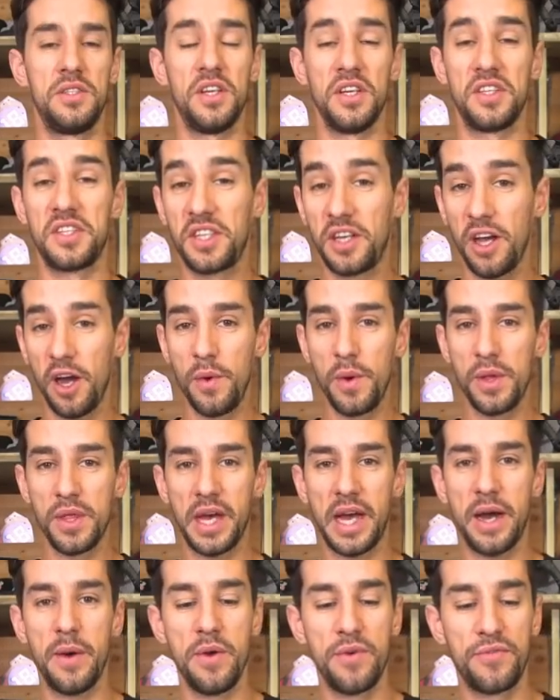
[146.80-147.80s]
So to go with
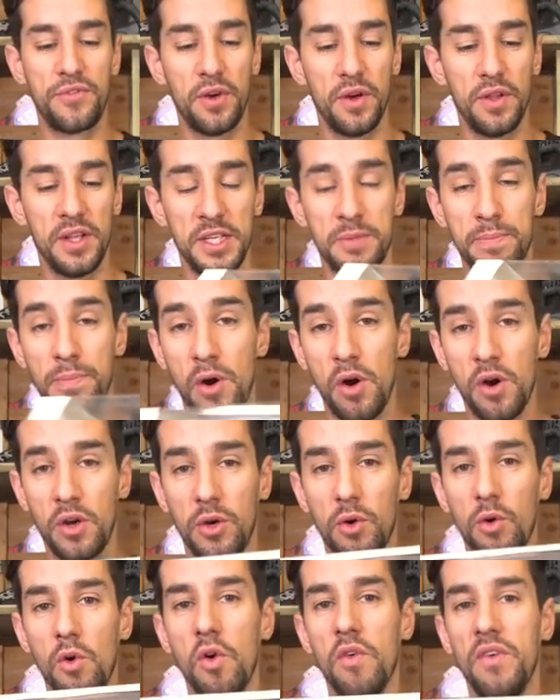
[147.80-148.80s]
that, we've got this
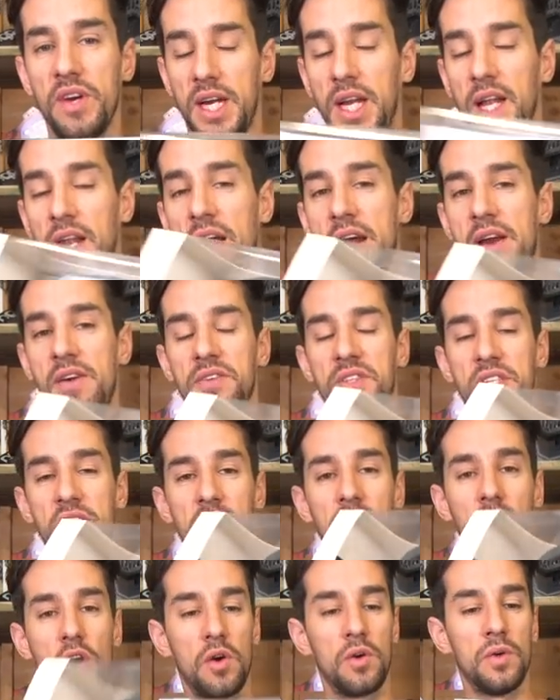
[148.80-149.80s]
POC Ora
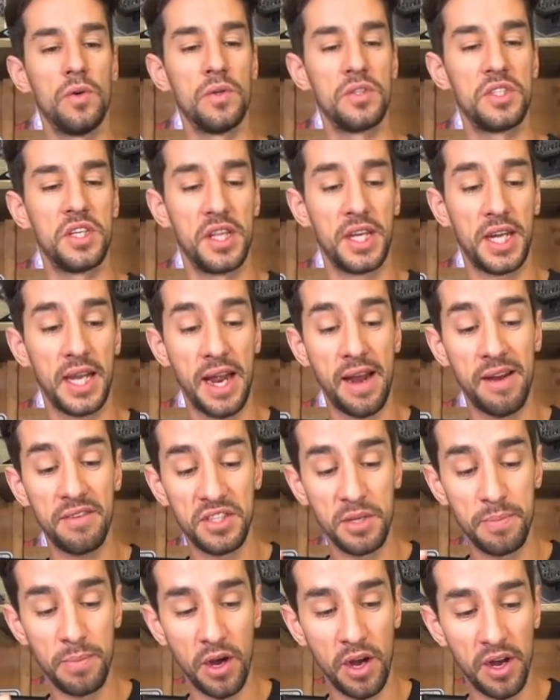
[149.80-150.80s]
Clarity goggle. So the
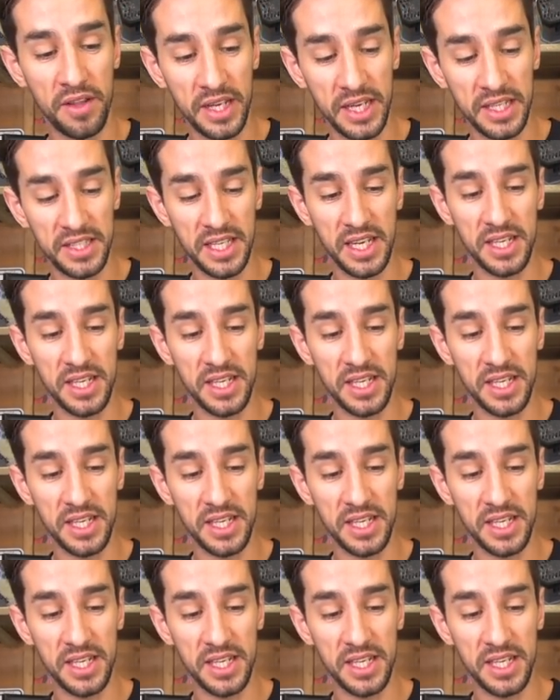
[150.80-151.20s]
clarity part of this